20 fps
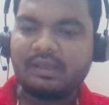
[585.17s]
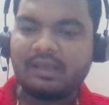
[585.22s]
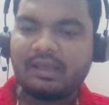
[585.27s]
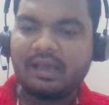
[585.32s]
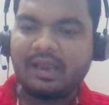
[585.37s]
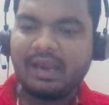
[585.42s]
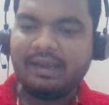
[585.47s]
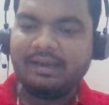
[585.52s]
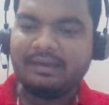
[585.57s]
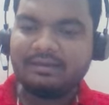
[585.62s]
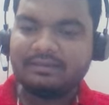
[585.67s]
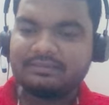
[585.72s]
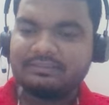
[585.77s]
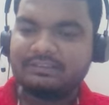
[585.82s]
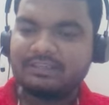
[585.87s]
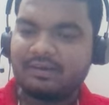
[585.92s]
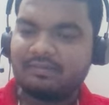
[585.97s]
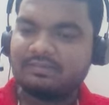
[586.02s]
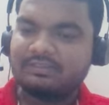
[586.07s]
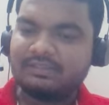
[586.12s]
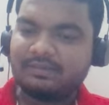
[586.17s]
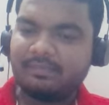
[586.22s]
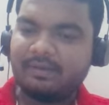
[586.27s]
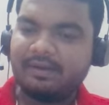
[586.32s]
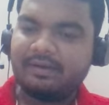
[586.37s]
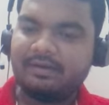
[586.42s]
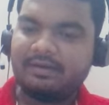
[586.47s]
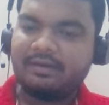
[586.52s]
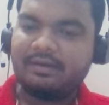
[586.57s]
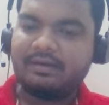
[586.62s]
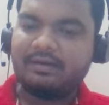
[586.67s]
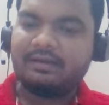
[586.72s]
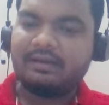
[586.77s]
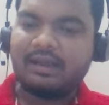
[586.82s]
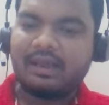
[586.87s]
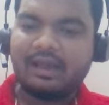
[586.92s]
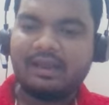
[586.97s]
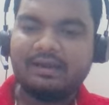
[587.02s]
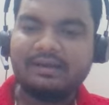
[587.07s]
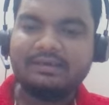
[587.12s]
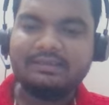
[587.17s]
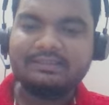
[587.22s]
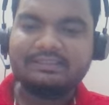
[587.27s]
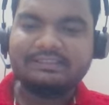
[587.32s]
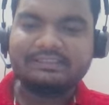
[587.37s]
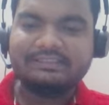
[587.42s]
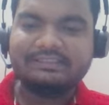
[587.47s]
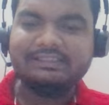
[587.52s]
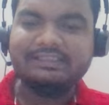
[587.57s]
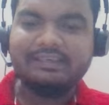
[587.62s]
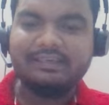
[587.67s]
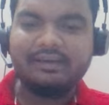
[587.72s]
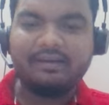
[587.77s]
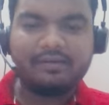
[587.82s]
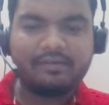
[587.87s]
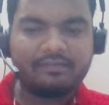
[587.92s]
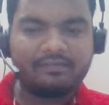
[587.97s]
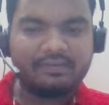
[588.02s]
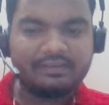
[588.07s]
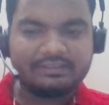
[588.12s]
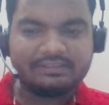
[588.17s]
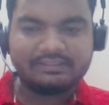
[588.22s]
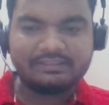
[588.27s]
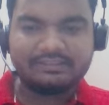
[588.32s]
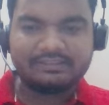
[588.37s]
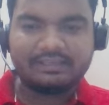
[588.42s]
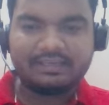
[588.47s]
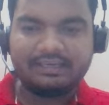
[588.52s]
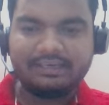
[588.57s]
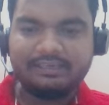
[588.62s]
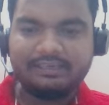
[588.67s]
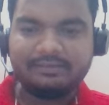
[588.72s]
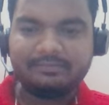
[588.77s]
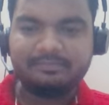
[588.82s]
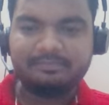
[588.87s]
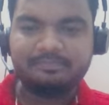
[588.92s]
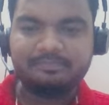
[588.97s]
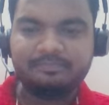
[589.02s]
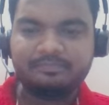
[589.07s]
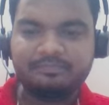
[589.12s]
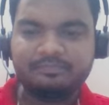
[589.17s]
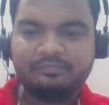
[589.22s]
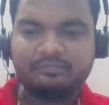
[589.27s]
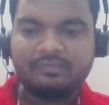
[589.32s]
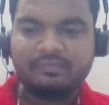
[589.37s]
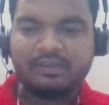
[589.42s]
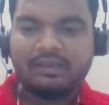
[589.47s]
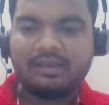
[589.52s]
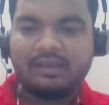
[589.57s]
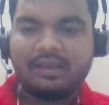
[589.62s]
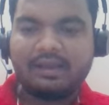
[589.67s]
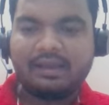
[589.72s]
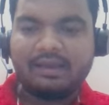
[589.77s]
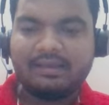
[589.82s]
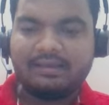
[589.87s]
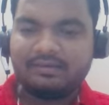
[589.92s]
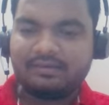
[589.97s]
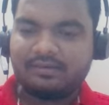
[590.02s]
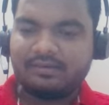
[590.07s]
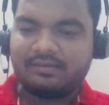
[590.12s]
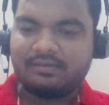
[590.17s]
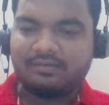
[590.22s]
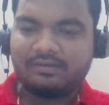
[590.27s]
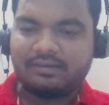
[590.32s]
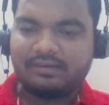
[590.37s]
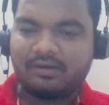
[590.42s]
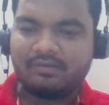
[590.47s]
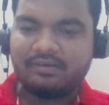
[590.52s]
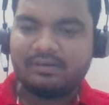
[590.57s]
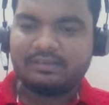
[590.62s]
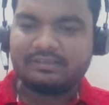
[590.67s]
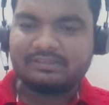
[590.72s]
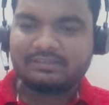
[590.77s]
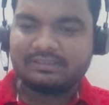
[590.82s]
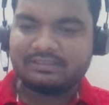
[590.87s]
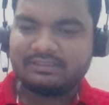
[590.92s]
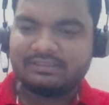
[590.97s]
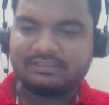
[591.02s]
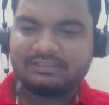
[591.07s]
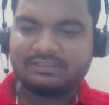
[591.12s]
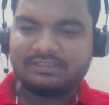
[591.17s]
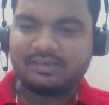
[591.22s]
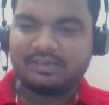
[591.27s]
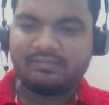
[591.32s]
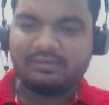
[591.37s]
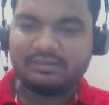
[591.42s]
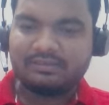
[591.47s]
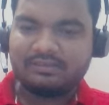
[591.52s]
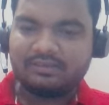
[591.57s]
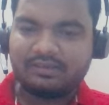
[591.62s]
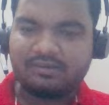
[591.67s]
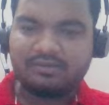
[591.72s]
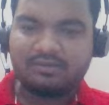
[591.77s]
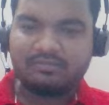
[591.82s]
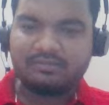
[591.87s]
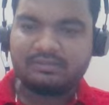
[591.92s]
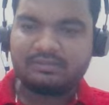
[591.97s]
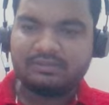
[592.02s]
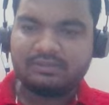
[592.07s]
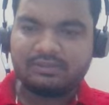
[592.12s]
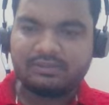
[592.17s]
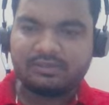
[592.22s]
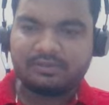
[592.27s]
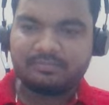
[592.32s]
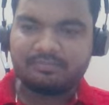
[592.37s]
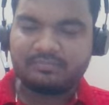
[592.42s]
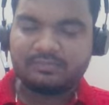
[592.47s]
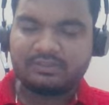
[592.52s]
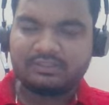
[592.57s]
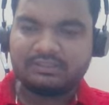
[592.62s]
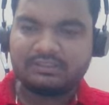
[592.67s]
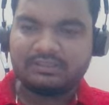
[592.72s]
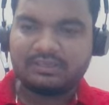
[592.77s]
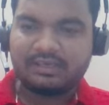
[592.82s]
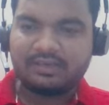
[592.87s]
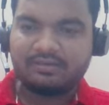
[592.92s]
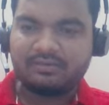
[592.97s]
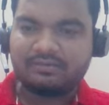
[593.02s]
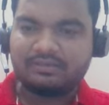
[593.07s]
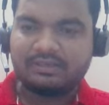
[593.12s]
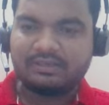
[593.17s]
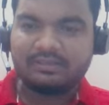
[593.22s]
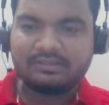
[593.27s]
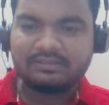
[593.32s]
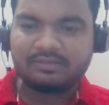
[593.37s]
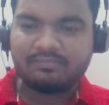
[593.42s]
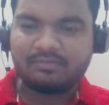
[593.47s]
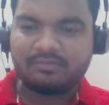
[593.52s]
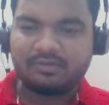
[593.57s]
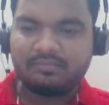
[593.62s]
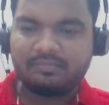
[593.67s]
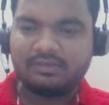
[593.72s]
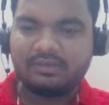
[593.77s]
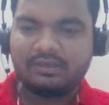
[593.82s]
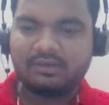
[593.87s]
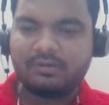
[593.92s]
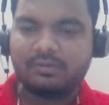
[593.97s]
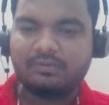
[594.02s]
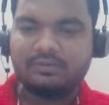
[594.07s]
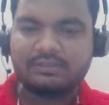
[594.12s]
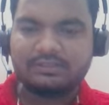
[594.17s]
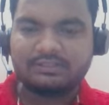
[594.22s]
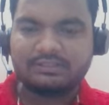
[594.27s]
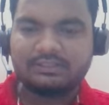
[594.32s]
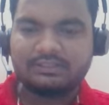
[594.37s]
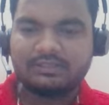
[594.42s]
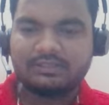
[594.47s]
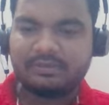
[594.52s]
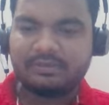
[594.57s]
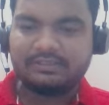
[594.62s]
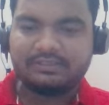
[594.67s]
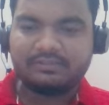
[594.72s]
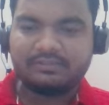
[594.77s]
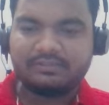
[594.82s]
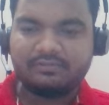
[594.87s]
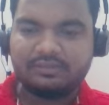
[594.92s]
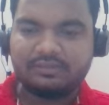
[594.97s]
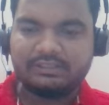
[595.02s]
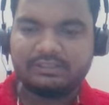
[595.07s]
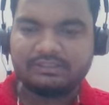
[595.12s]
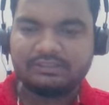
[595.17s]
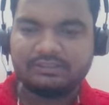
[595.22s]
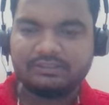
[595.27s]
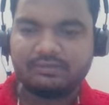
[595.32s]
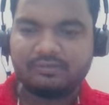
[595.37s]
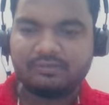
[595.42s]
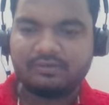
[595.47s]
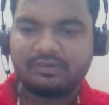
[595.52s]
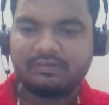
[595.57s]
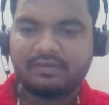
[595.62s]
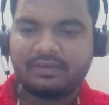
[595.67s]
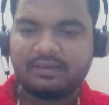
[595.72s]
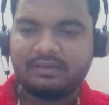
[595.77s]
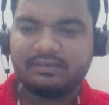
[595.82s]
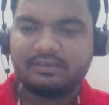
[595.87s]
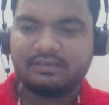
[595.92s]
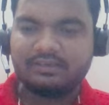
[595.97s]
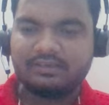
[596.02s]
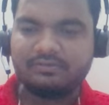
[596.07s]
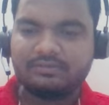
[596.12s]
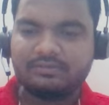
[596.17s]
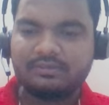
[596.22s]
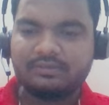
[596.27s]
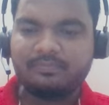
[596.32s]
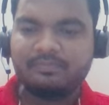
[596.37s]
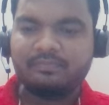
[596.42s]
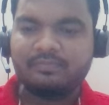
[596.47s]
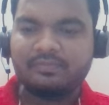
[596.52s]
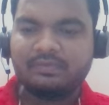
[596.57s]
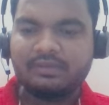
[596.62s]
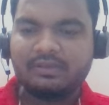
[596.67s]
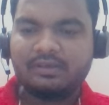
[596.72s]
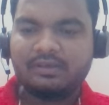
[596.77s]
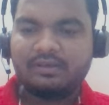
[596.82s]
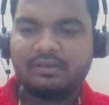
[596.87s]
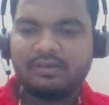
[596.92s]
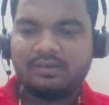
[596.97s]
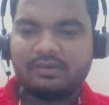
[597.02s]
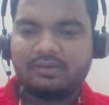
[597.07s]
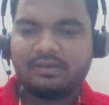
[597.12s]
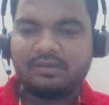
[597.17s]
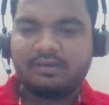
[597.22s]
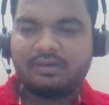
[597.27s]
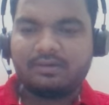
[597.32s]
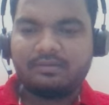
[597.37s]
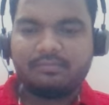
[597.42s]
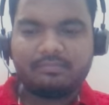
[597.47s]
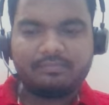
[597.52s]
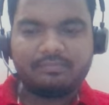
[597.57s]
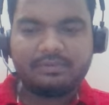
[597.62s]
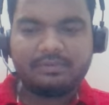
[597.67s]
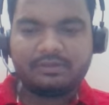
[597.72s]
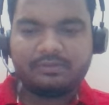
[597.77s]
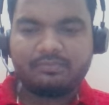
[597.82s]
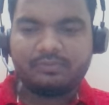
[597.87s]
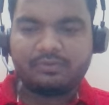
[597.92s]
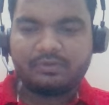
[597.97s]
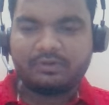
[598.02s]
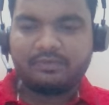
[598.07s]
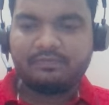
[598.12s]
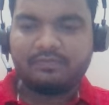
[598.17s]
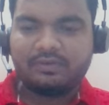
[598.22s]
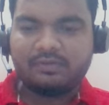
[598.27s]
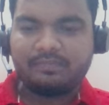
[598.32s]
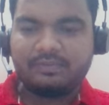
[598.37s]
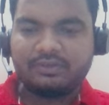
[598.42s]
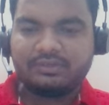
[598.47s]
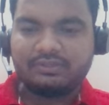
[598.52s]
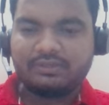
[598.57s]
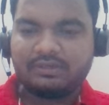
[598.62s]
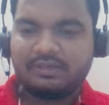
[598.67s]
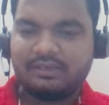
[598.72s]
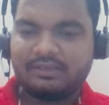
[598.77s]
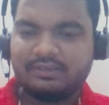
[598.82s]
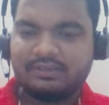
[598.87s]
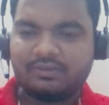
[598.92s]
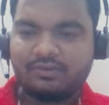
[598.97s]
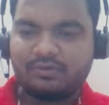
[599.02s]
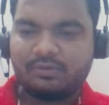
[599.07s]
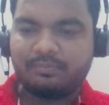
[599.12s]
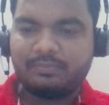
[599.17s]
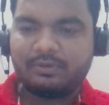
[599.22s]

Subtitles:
and Java 17 added sealed interfaces, right? and around discussions around it, the common scenarios and some of the code snippets for these, you can find it out. Bit more information and the